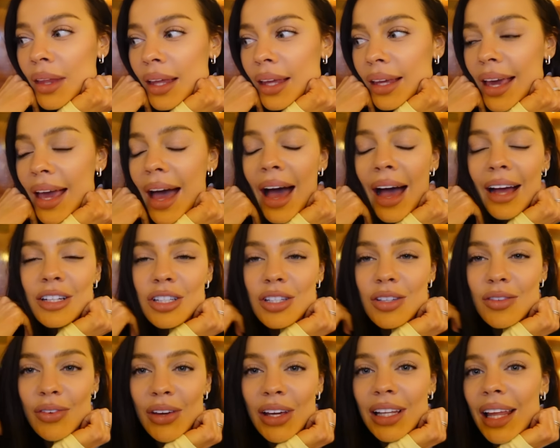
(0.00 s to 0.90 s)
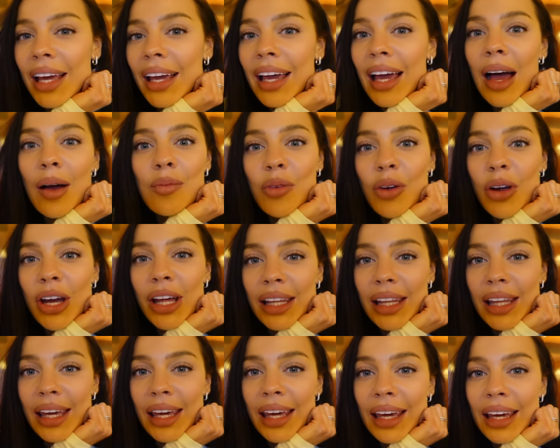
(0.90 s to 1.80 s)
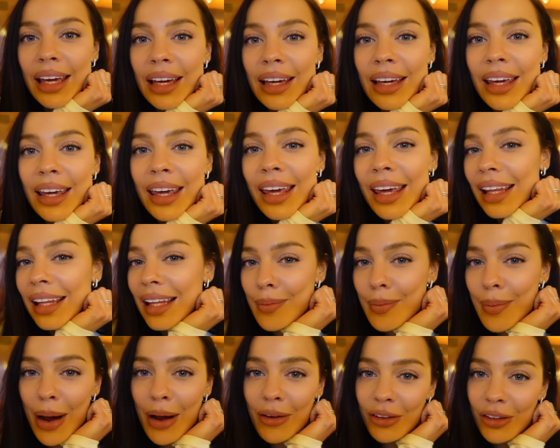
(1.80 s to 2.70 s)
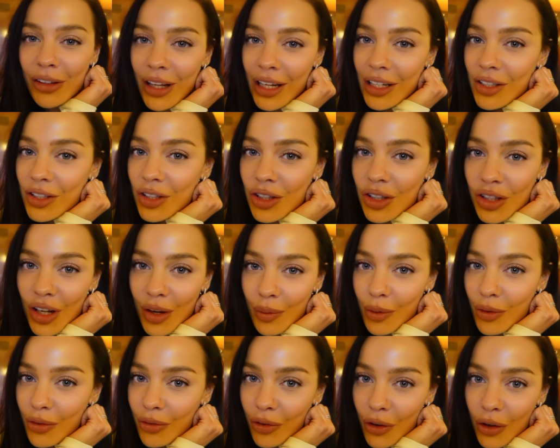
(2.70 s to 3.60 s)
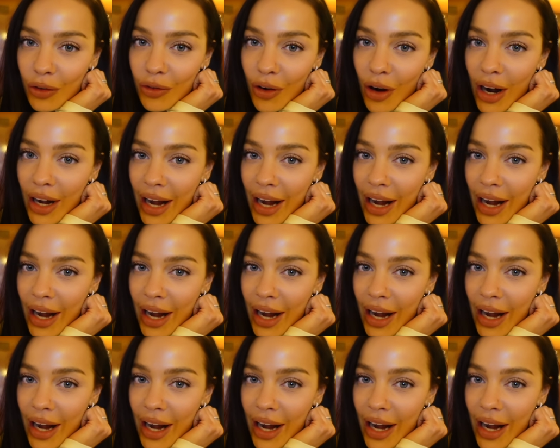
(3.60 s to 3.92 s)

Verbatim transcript: yeah, I just I feel like I'm really healing my relationship with food right